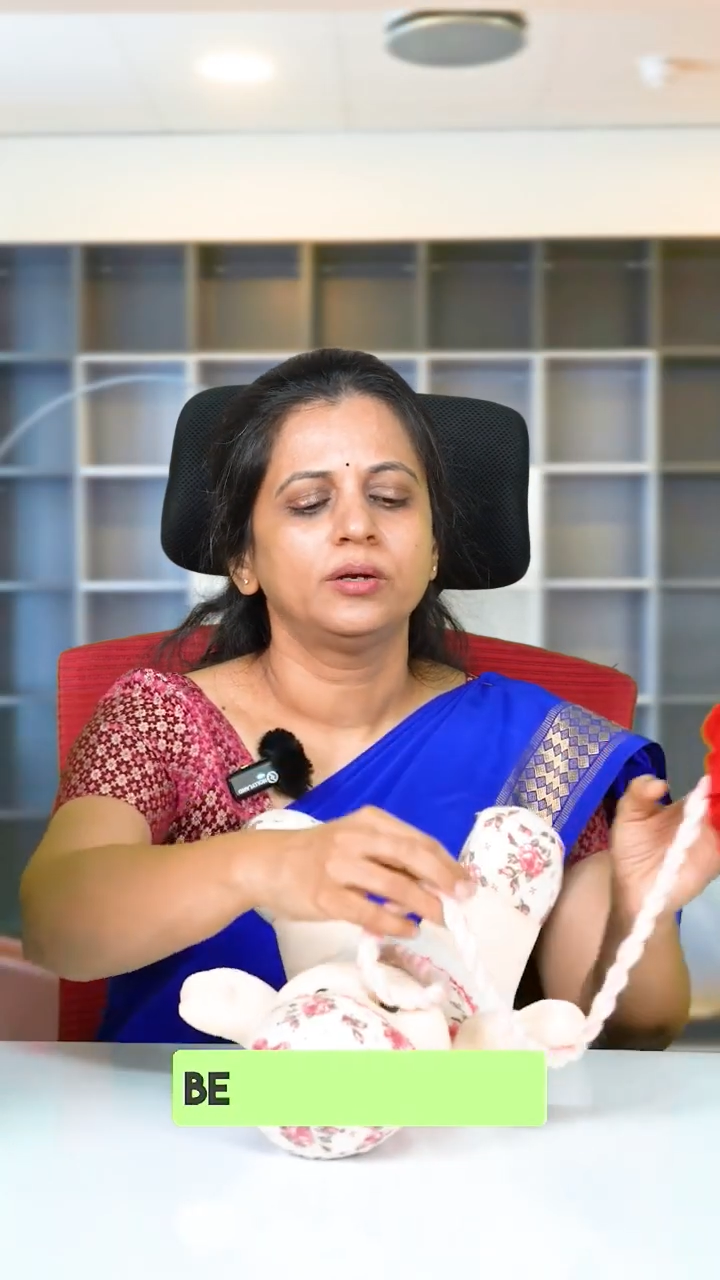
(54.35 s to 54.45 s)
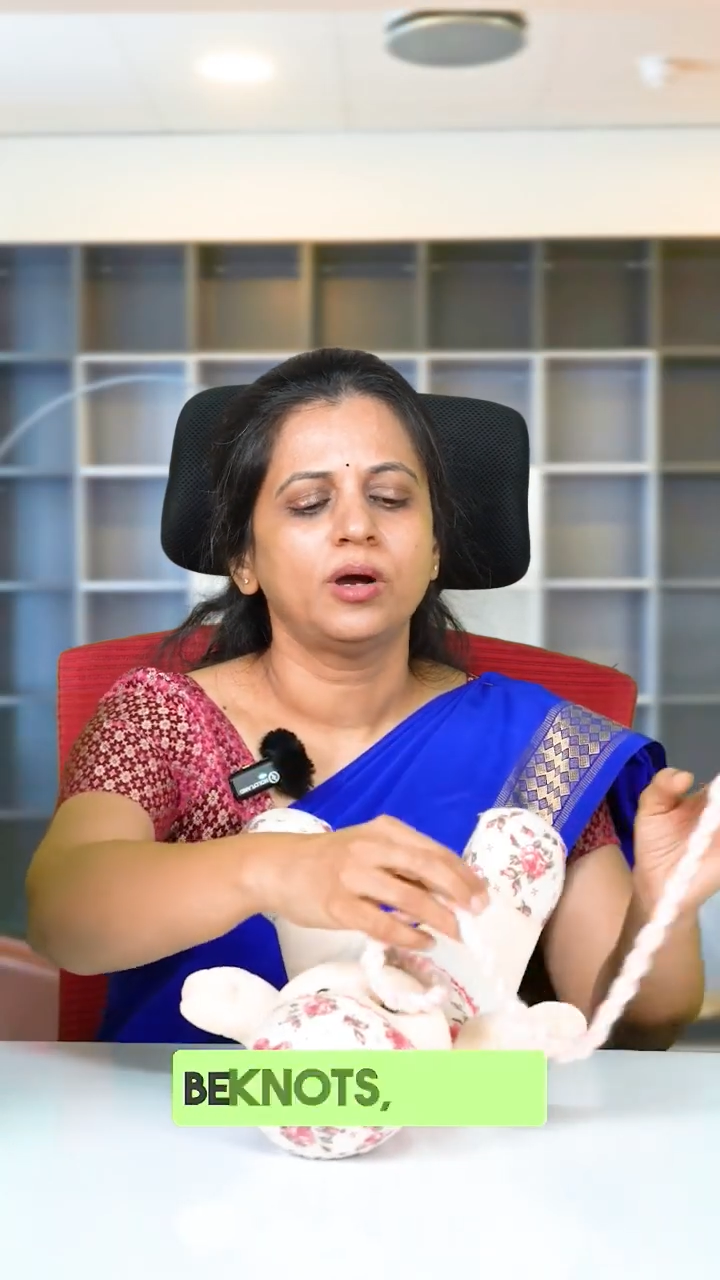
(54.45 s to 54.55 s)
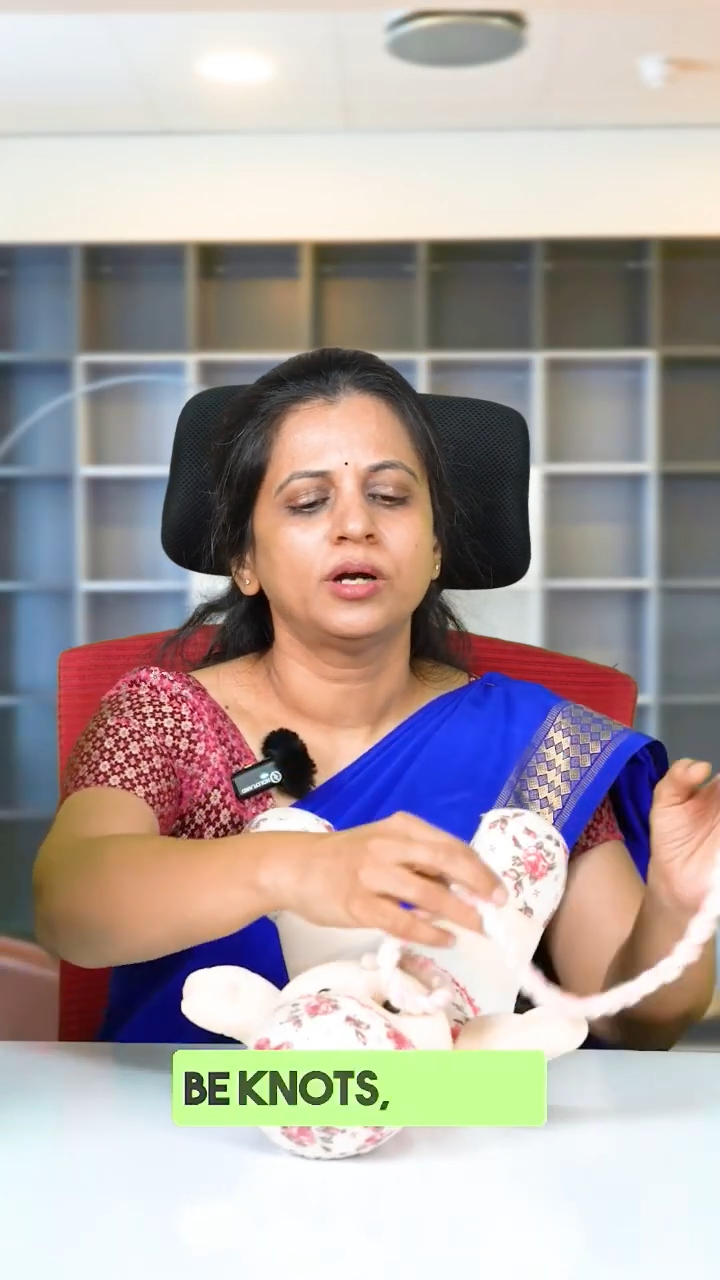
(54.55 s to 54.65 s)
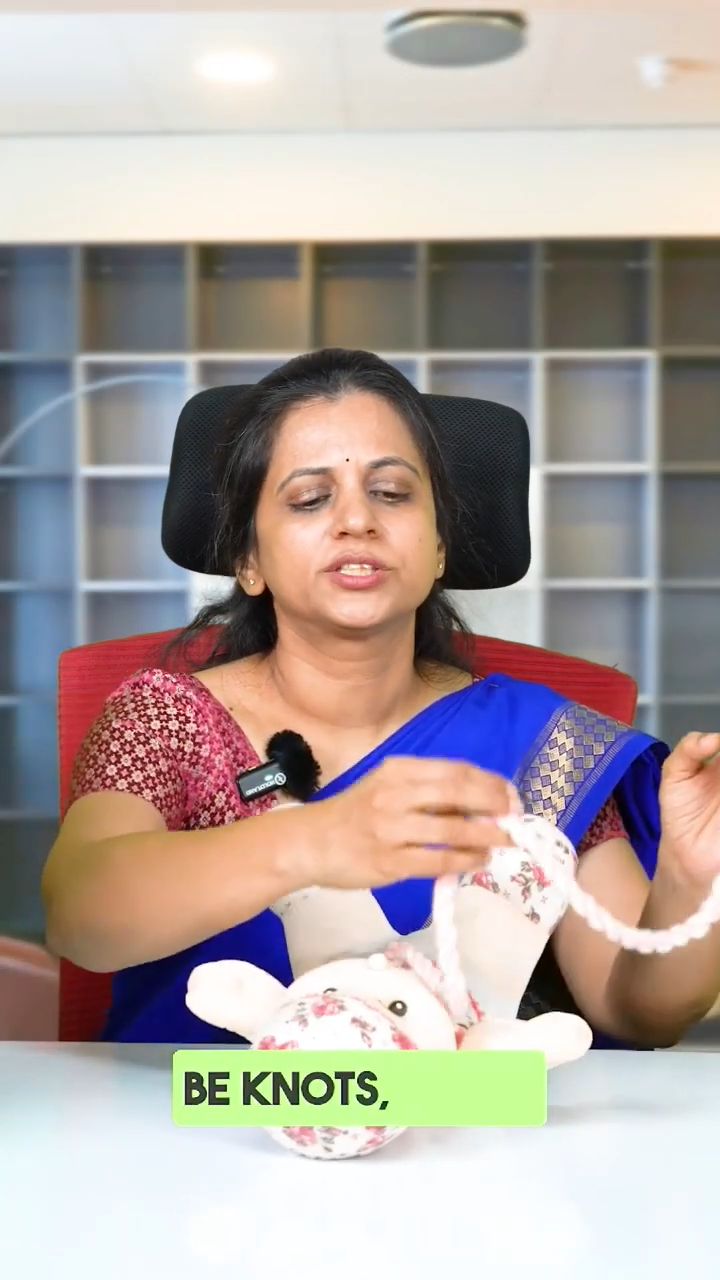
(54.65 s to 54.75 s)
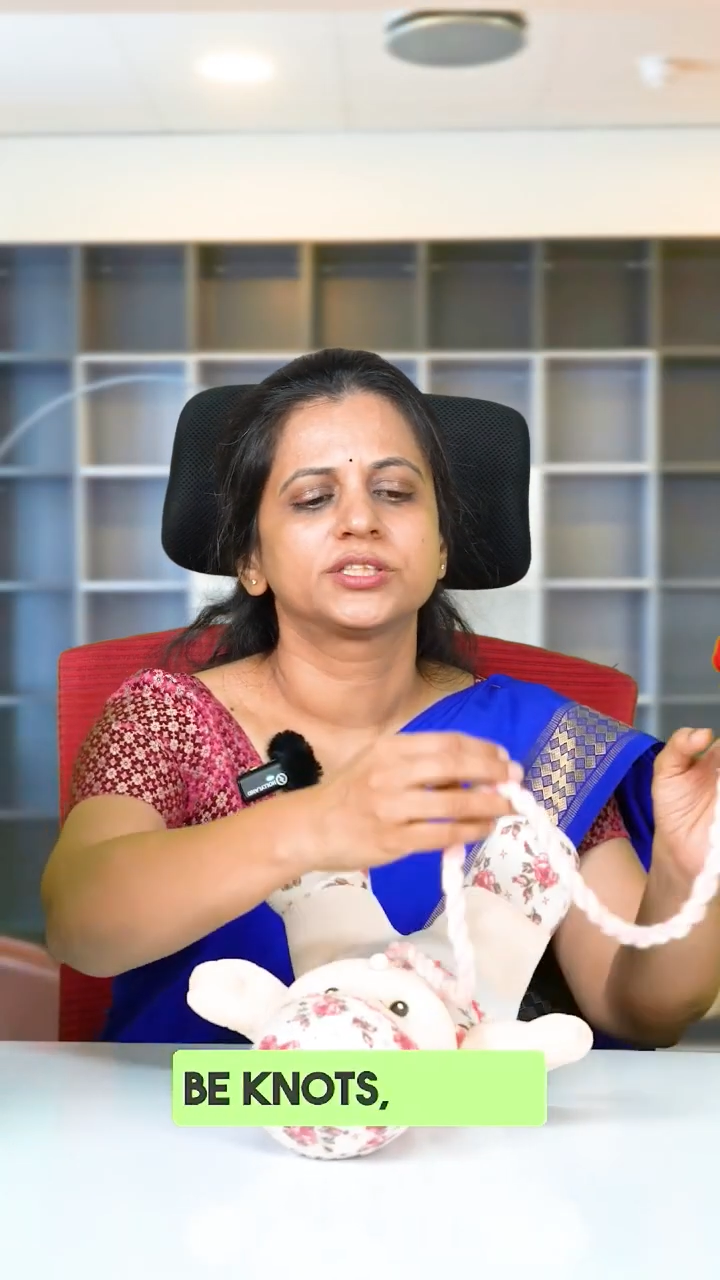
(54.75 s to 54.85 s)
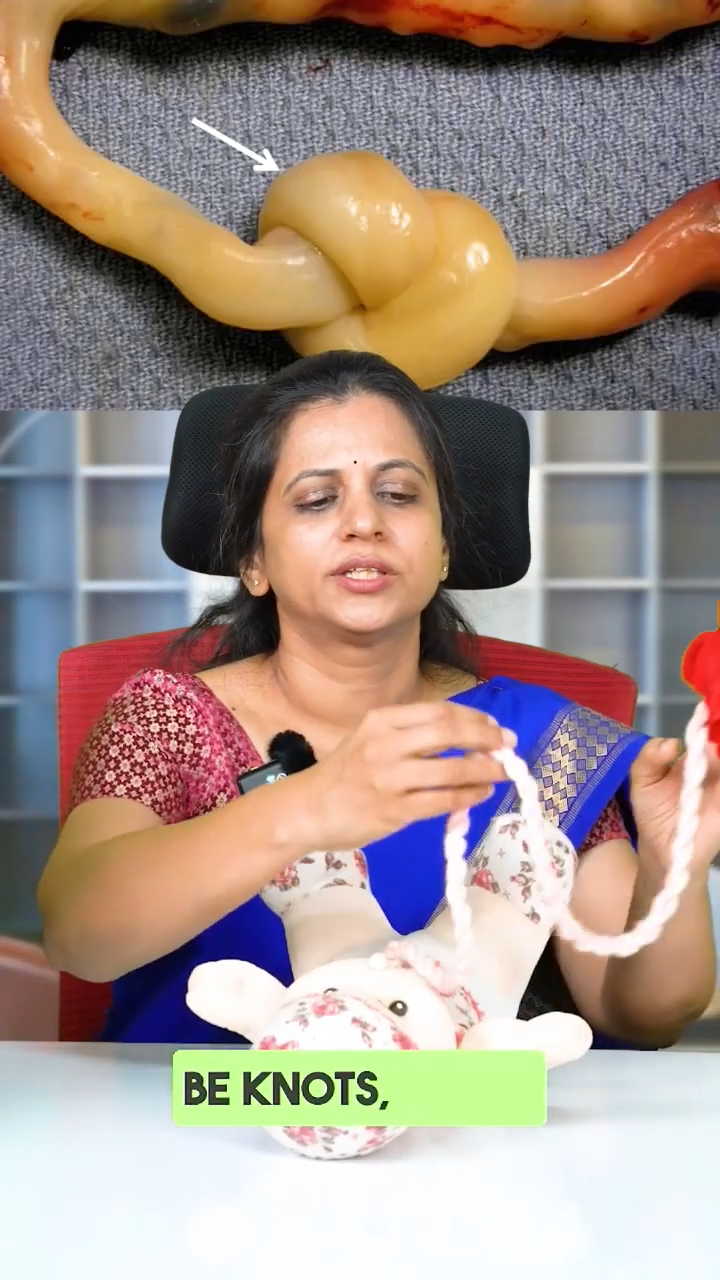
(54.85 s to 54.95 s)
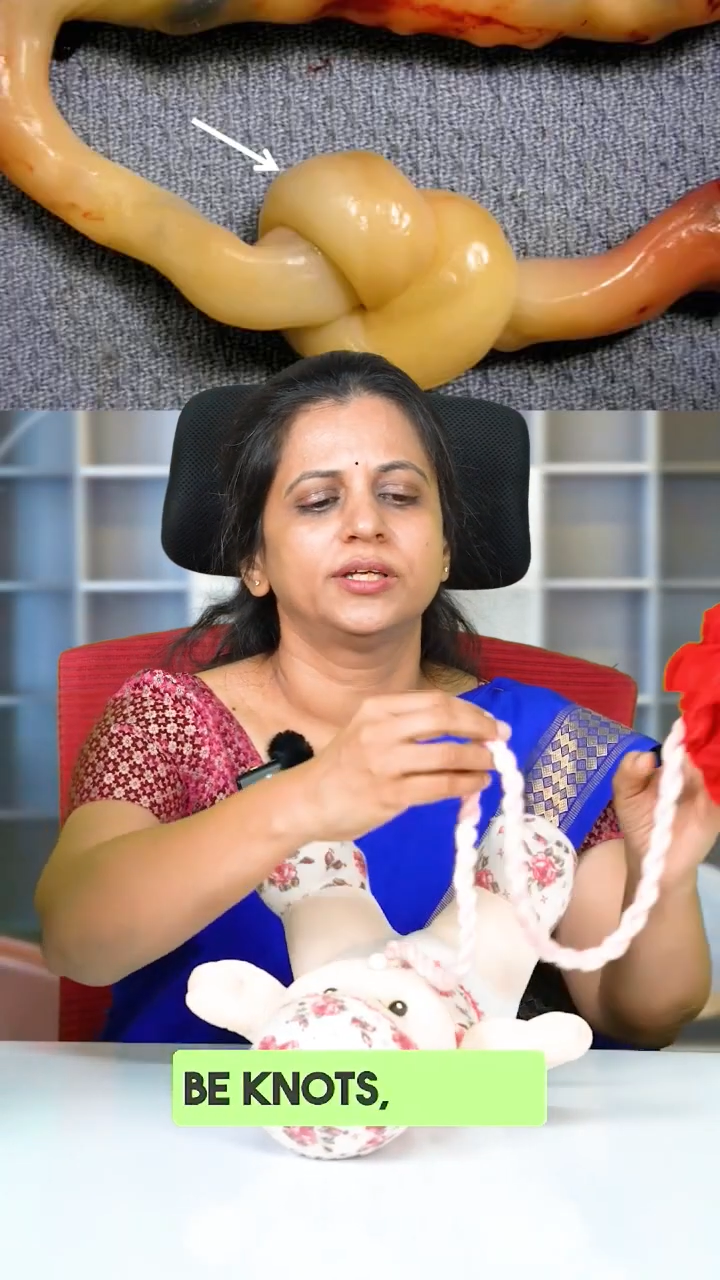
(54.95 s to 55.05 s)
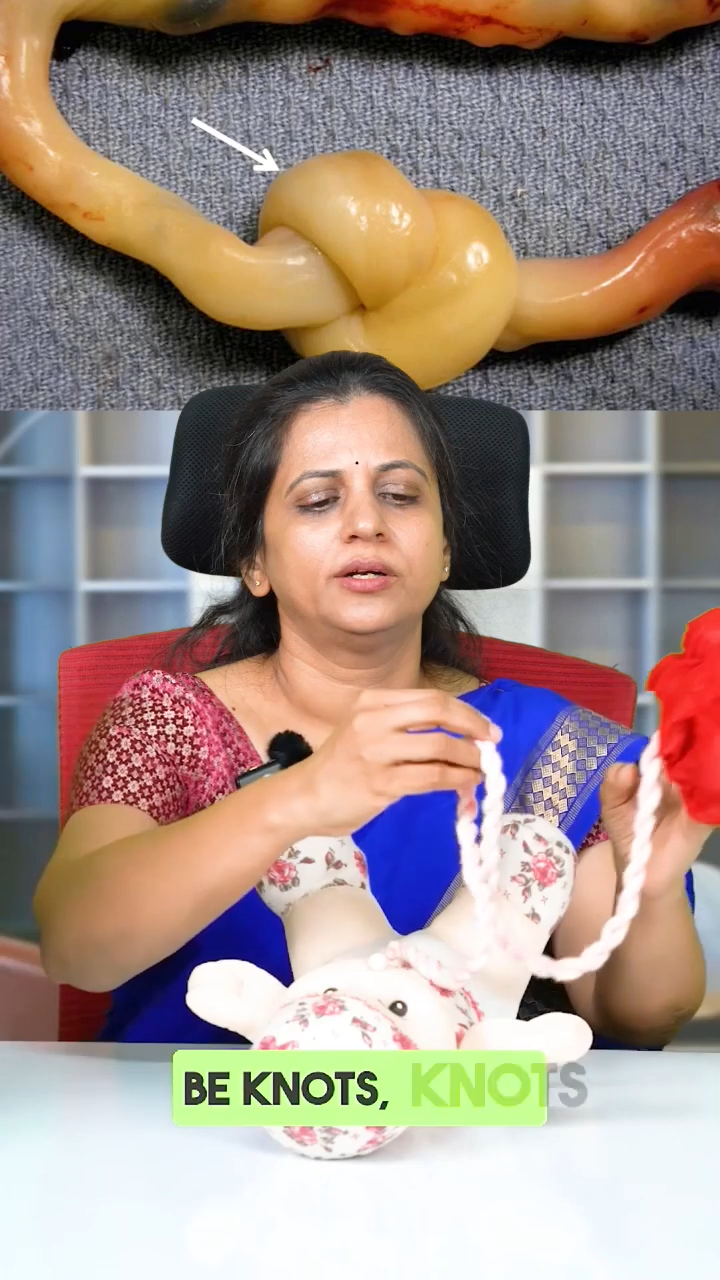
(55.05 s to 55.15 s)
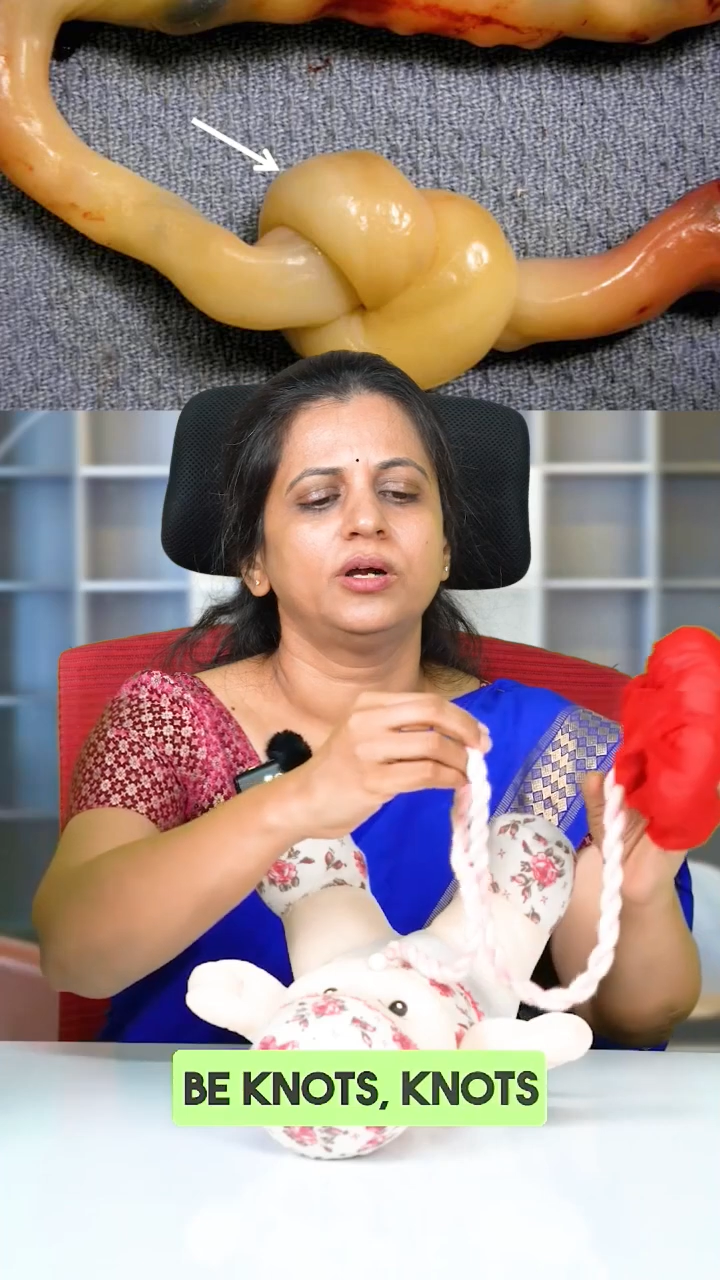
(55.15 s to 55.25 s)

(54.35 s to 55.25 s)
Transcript: knots,